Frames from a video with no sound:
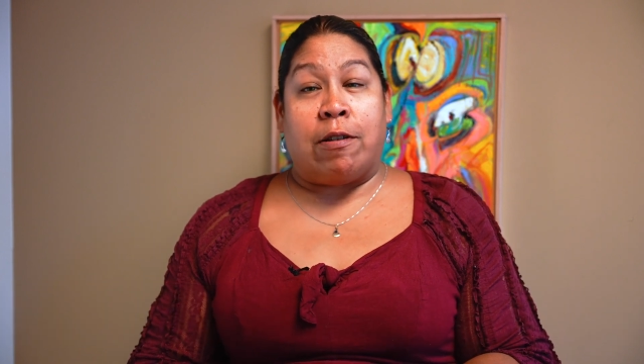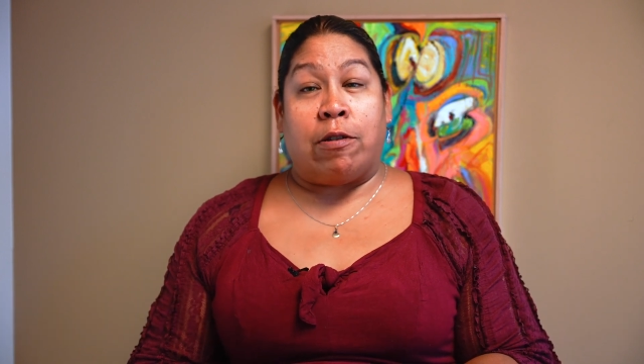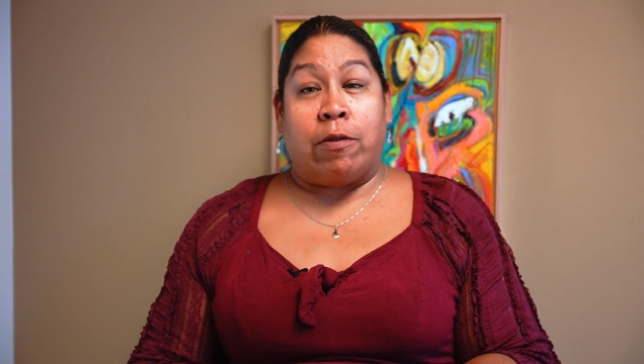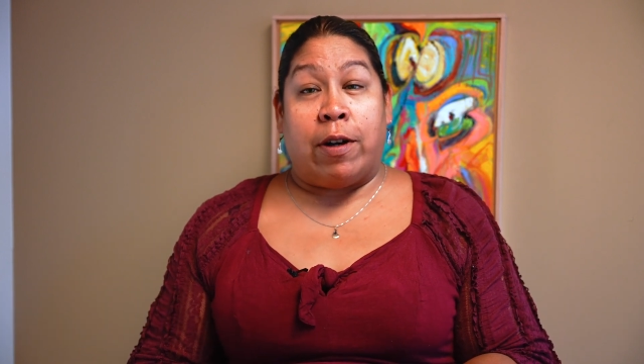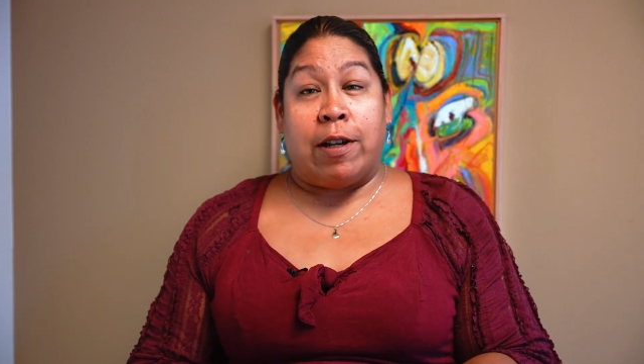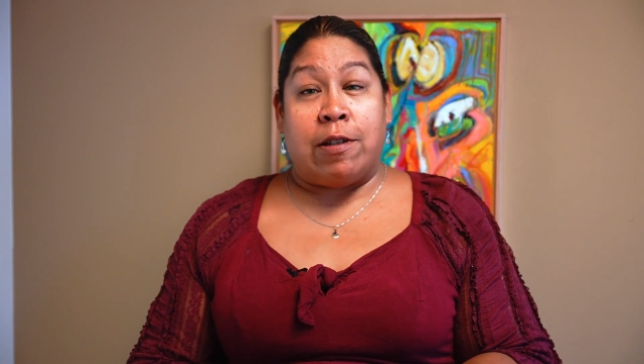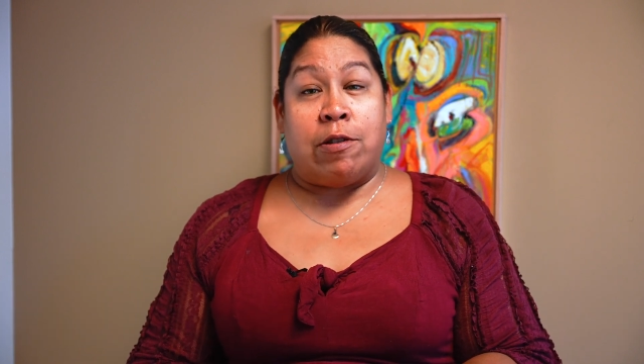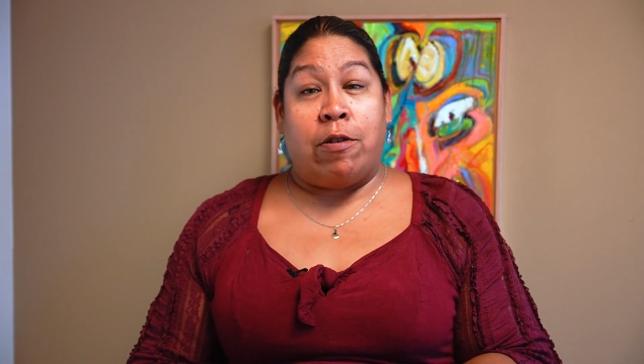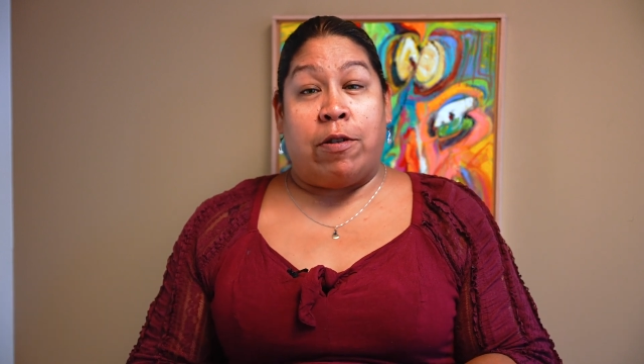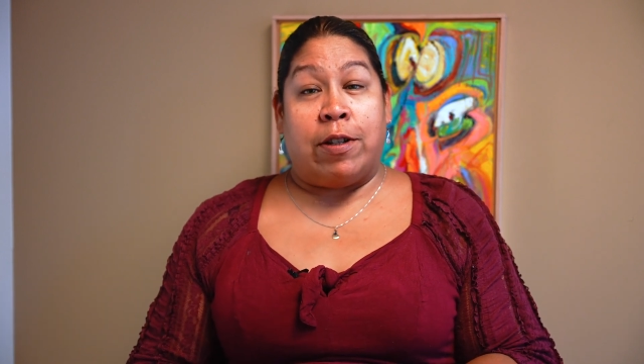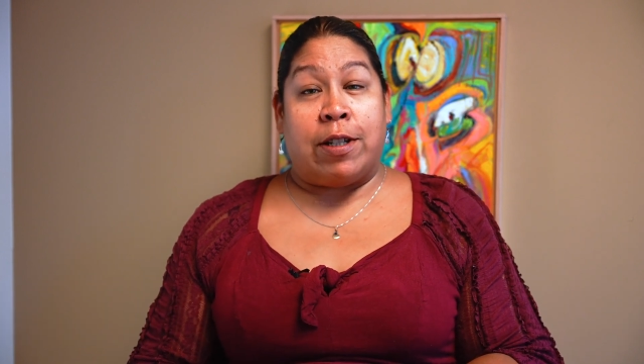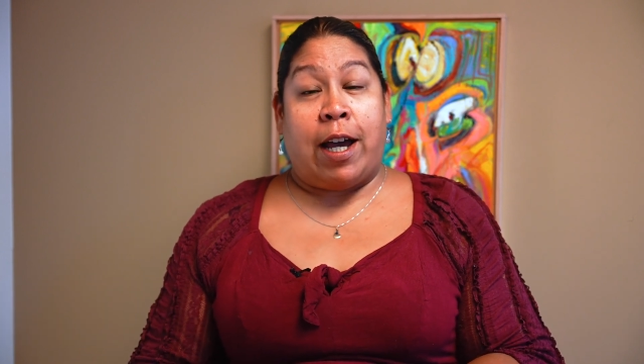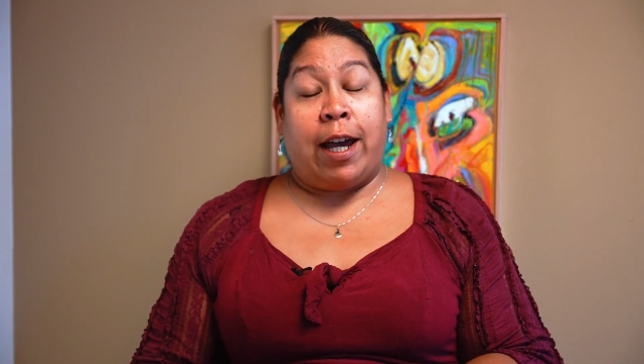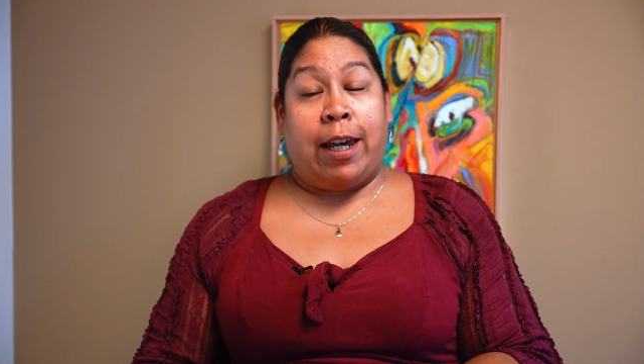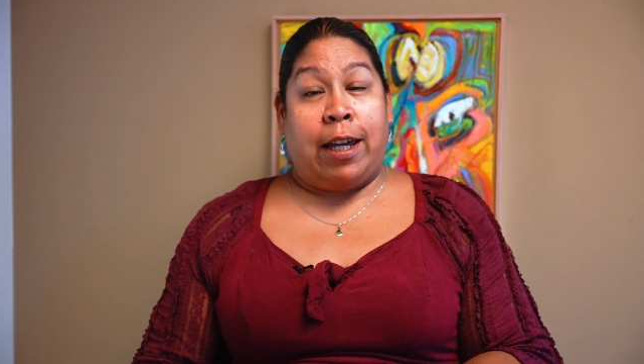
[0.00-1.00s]
otherwise known
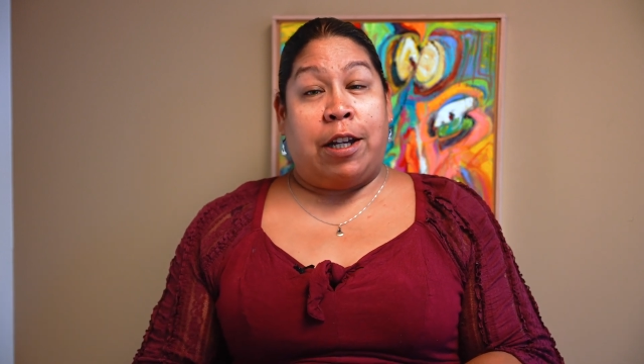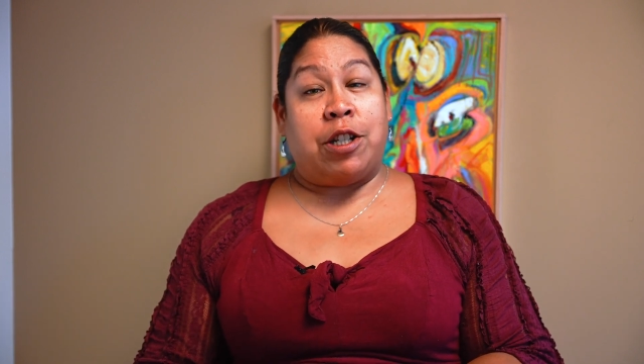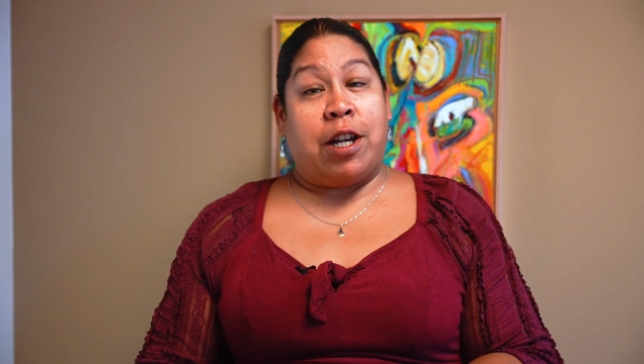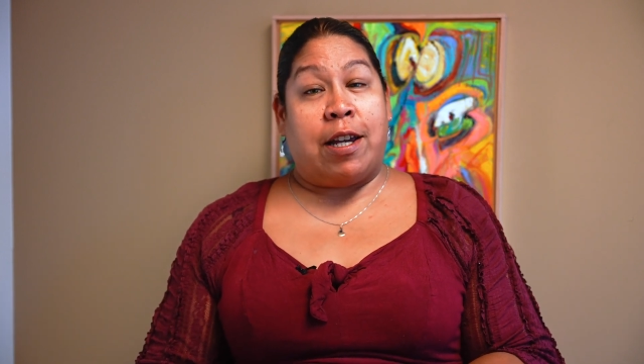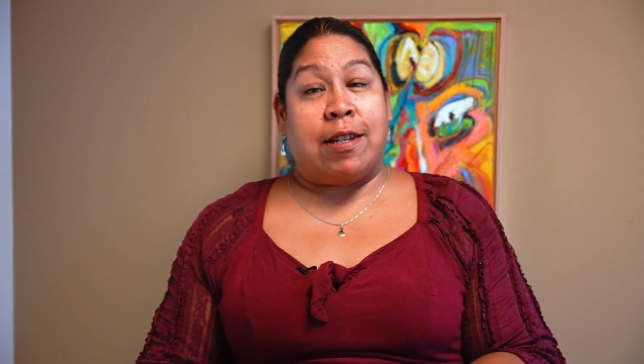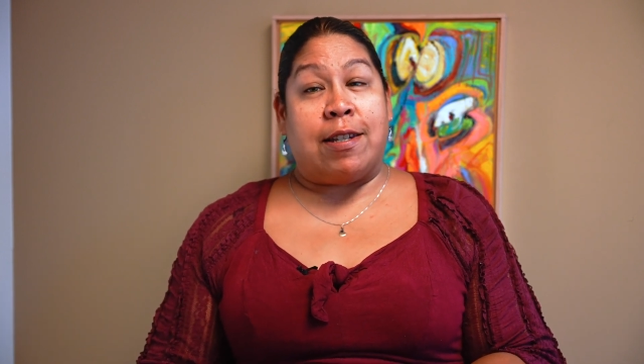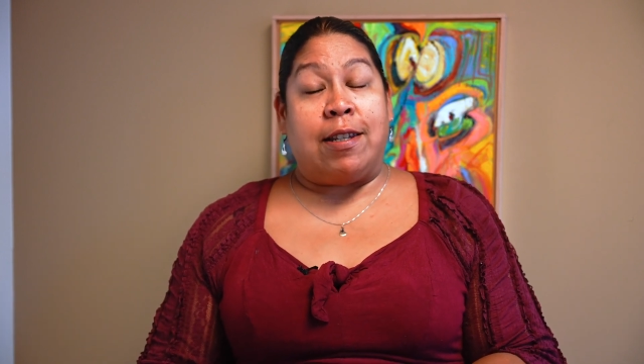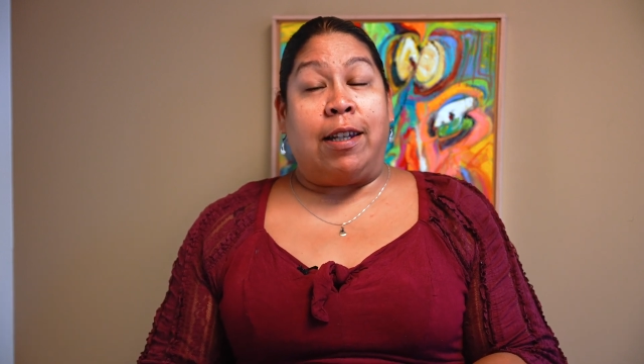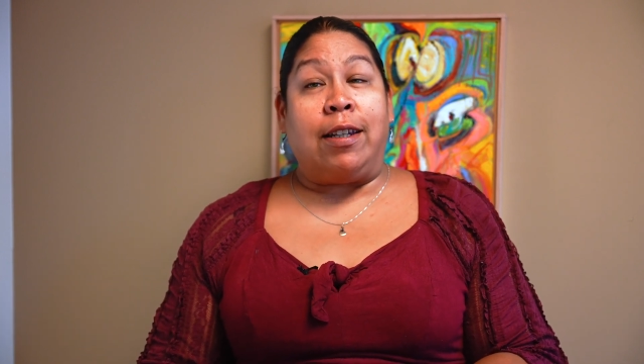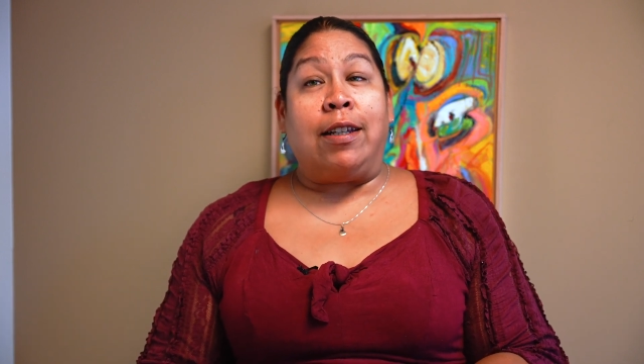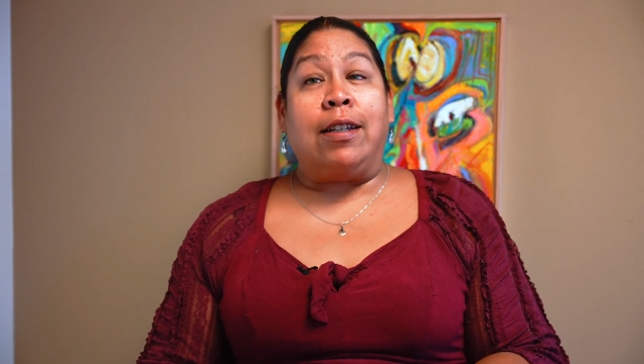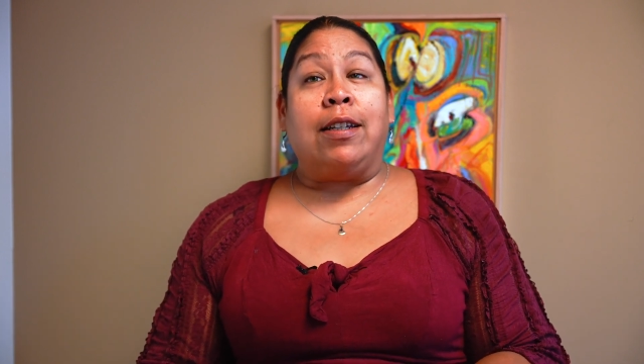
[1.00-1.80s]
as IHS,